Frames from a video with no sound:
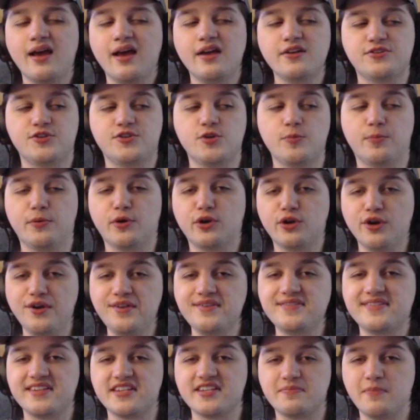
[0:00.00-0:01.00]
super
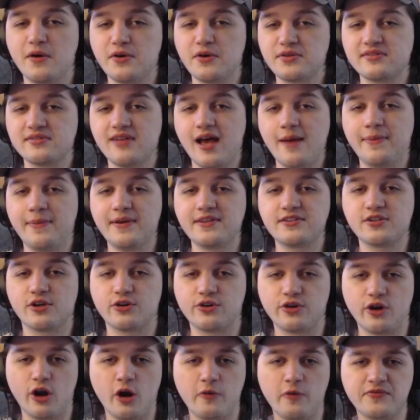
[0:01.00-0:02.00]
good since most slap hits are
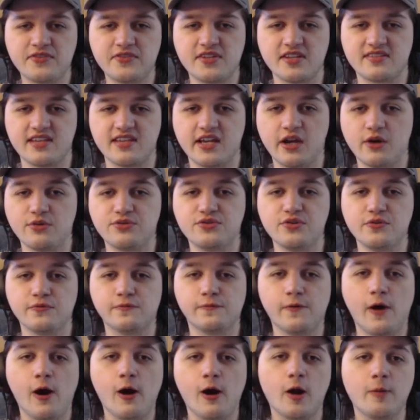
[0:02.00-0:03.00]
nerfed since they go too
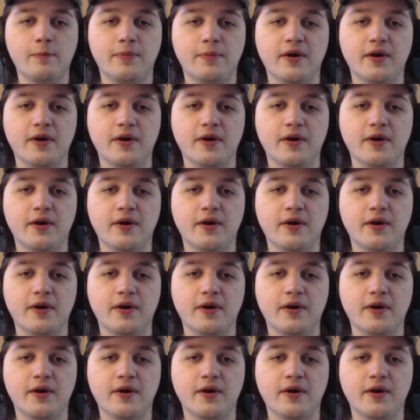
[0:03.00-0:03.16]
far,